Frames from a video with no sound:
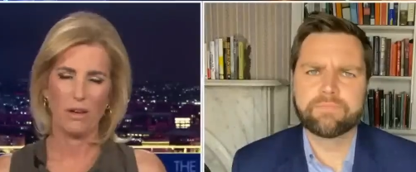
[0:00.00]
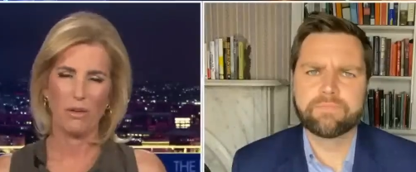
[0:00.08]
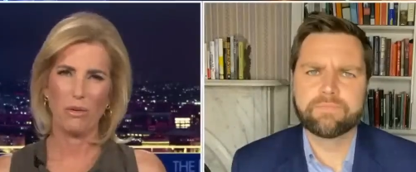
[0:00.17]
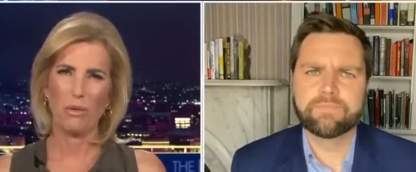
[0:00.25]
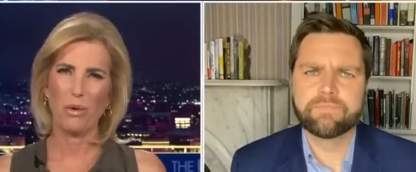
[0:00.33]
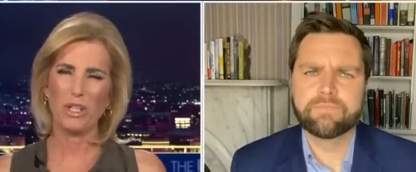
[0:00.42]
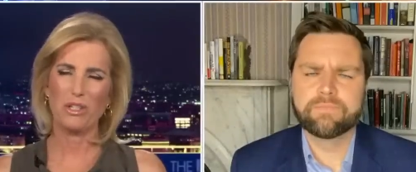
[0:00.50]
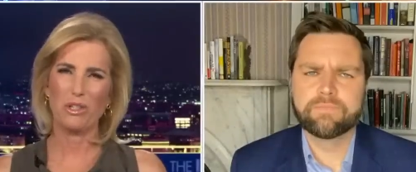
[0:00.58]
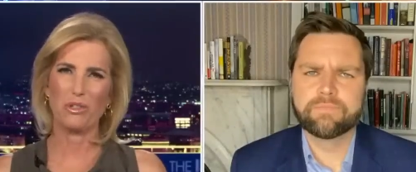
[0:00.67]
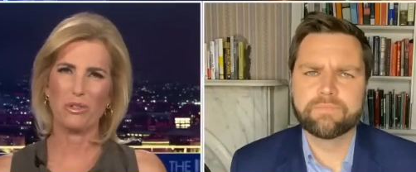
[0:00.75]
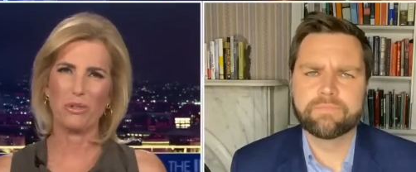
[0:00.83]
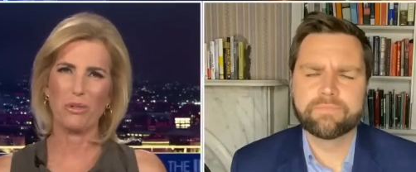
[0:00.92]
Speaker 1: Well, what's
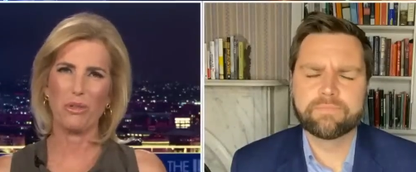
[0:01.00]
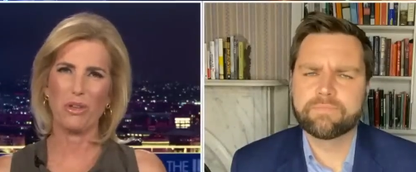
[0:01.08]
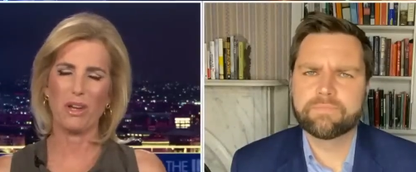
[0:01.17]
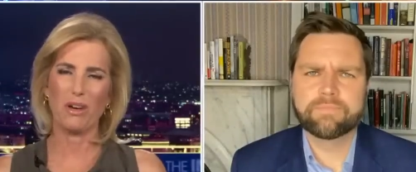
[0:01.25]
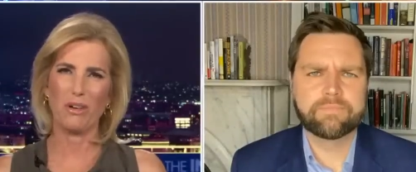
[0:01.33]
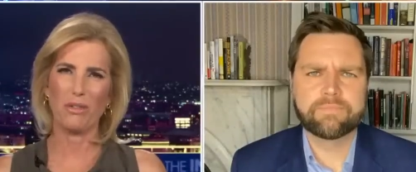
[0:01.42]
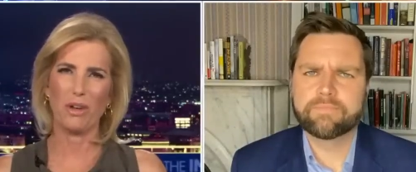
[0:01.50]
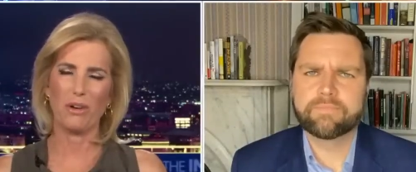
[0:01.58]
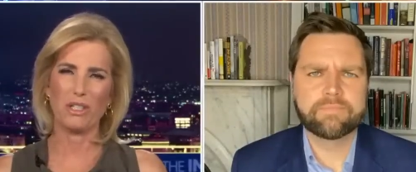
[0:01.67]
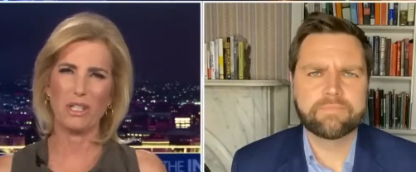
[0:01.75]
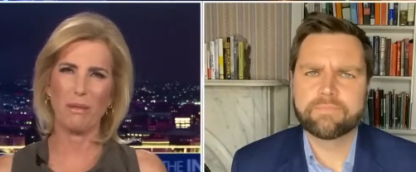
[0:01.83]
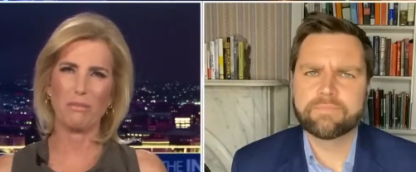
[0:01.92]
the truth here,
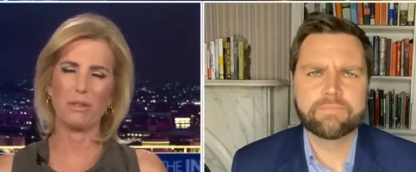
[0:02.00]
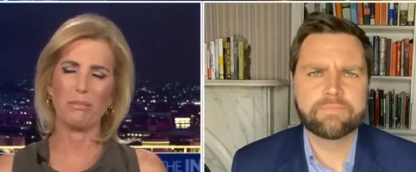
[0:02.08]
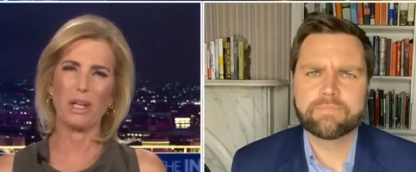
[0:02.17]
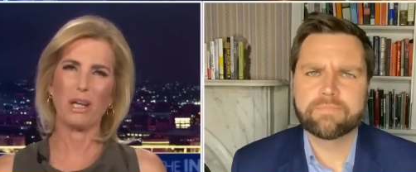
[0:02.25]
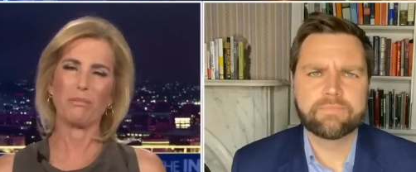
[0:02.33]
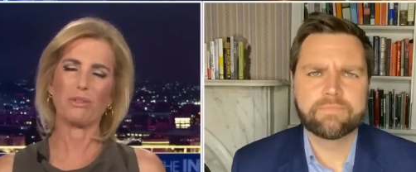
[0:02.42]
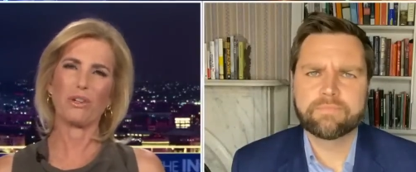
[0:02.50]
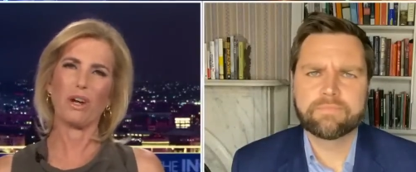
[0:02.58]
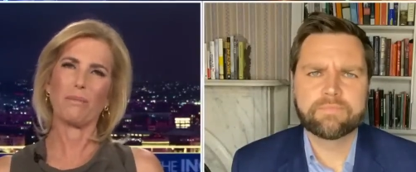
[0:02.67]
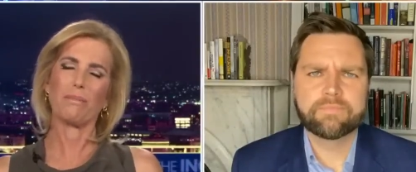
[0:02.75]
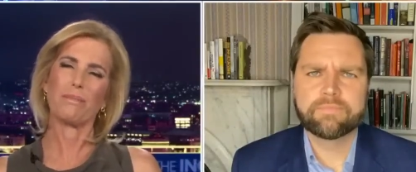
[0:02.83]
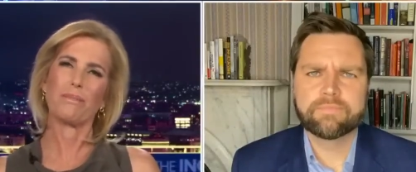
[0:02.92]
their attempt to blame
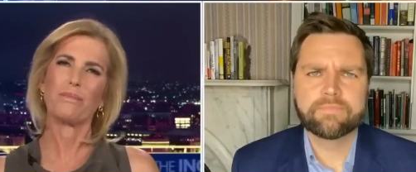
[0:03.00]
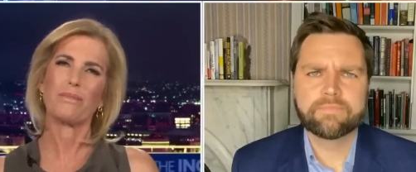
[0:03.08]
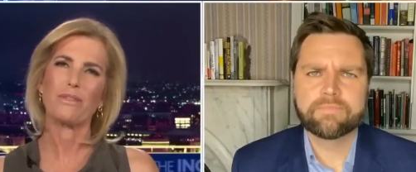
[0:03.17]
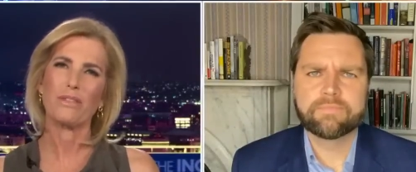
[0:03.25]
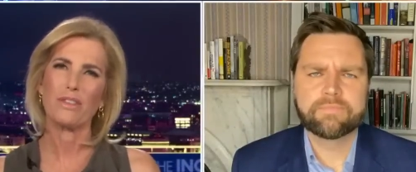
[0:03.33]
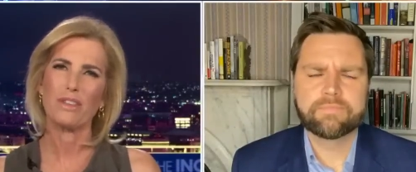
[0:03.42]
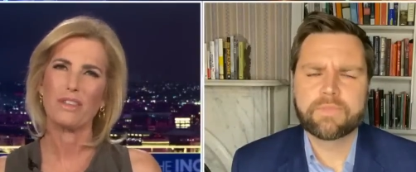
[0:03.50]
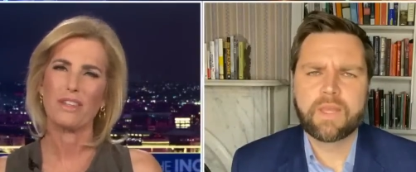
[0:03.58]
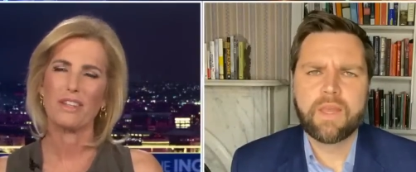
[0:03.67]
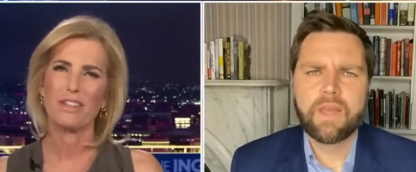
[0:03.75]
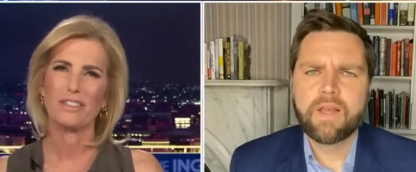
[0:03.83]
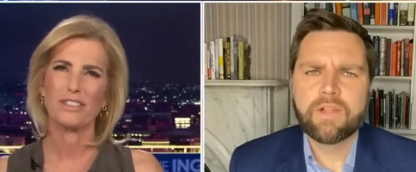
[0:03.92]
Trump?
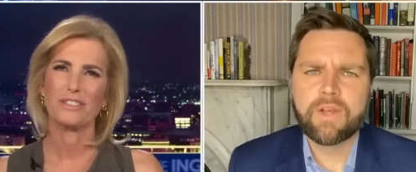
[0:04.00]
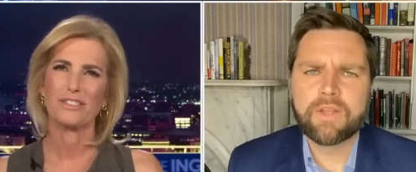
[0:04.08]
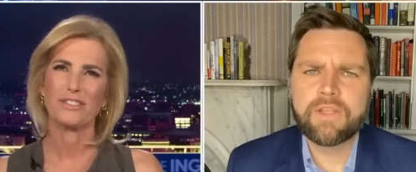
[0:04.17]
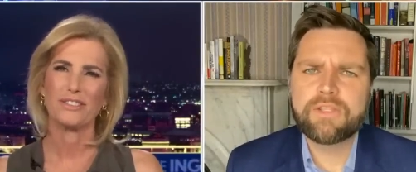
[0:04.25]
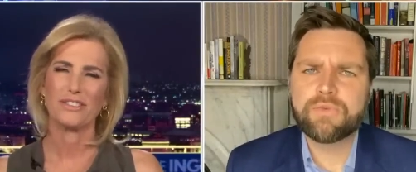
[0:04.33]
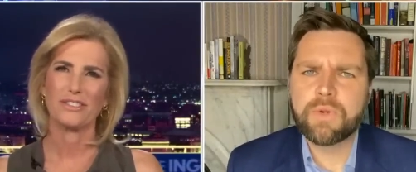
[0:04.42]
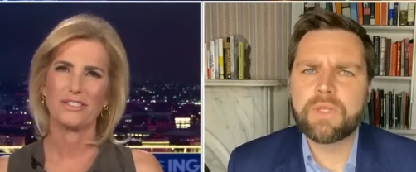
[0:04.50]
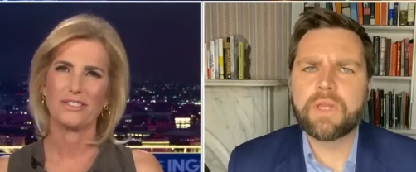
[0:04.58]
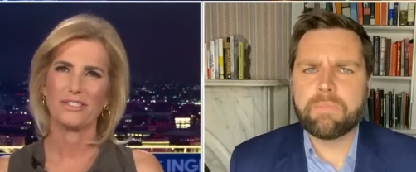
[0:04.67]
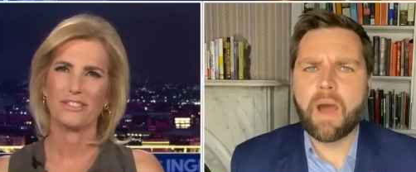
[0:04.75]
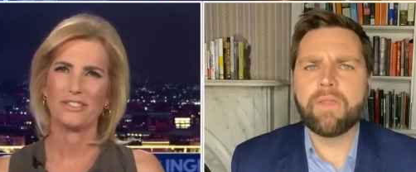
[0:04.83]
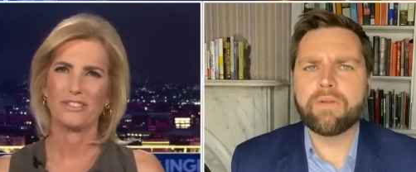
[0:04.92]
Speaker 2: Look, this
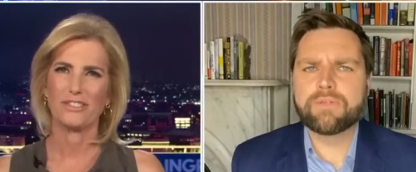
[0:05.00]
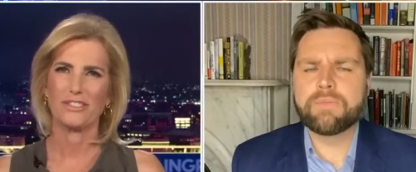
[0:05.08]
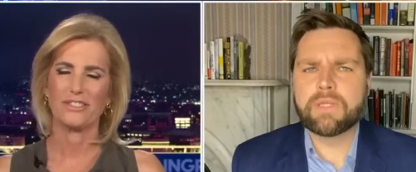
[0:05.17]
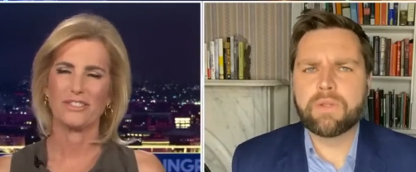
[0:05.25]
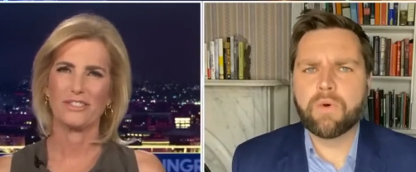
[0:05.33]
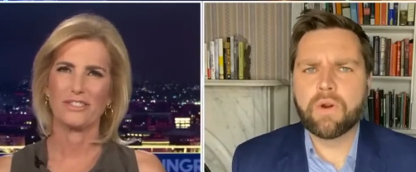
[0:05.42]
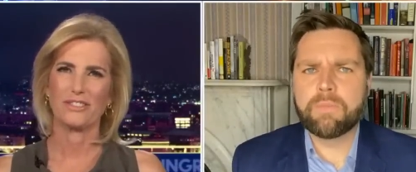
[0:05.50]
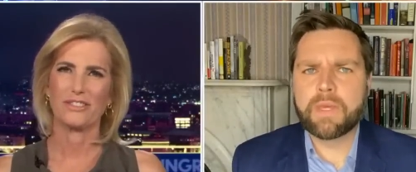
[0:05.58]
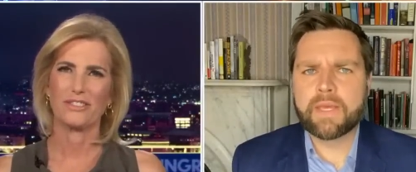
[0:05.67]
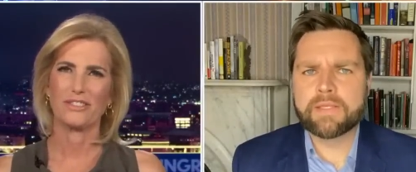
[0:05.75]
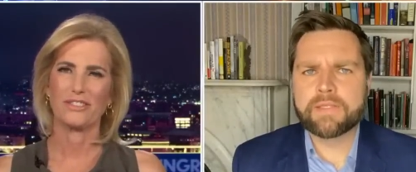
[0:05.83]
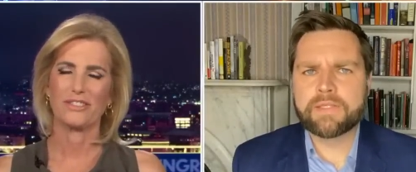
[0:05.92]
really bothers me, Laura,
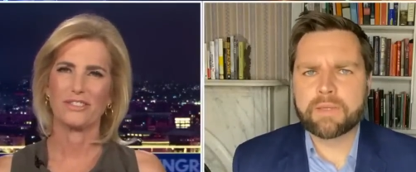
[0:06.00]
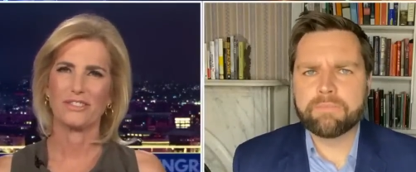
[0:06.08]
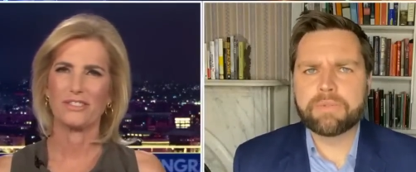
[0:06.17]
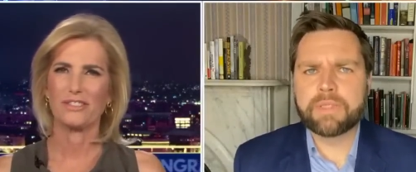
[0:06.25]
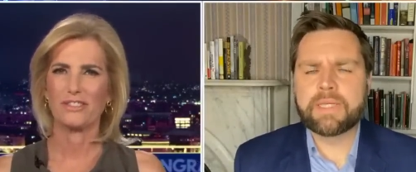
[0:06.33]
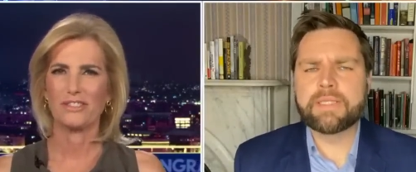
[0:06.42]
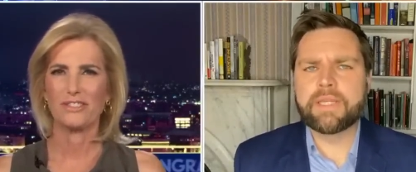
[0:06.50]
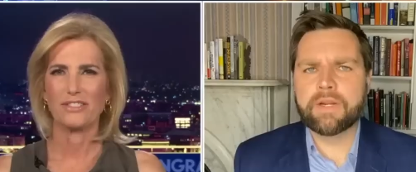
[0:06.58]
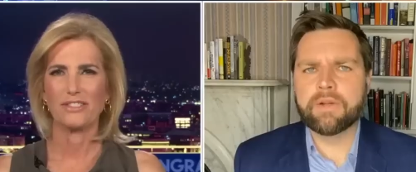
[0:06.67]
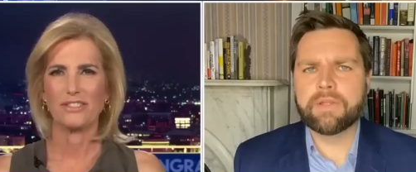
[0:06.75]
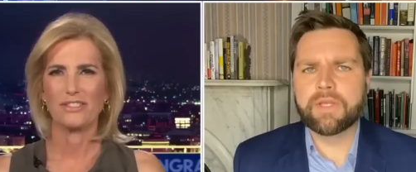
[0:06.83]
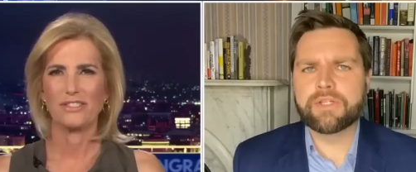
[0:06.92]
because it's a complete
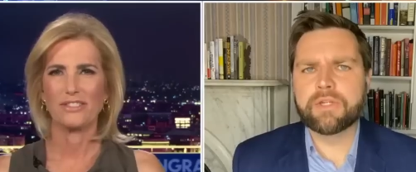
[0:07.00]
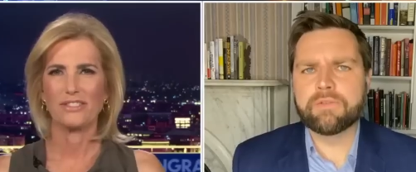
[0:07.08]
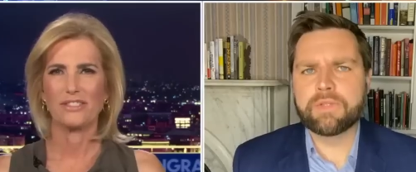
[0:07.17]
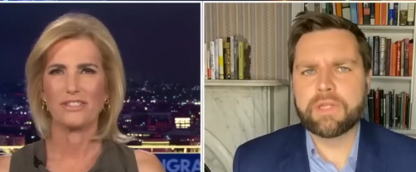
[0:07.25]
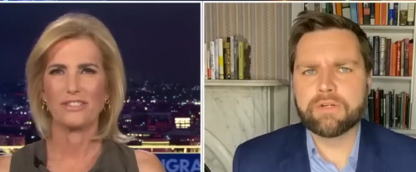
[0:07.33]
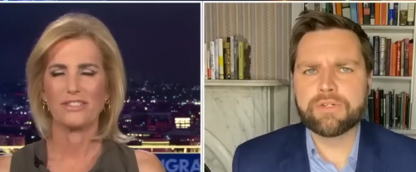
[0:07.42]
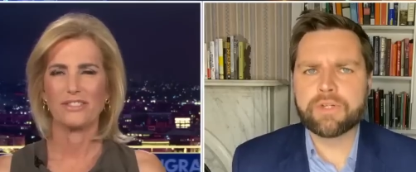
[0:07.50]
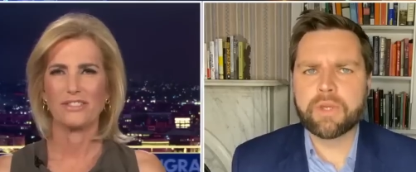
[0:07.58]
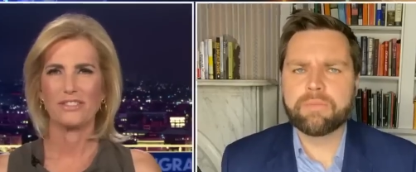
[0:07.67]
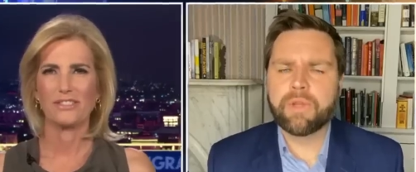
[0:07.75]
dereliction of leadership.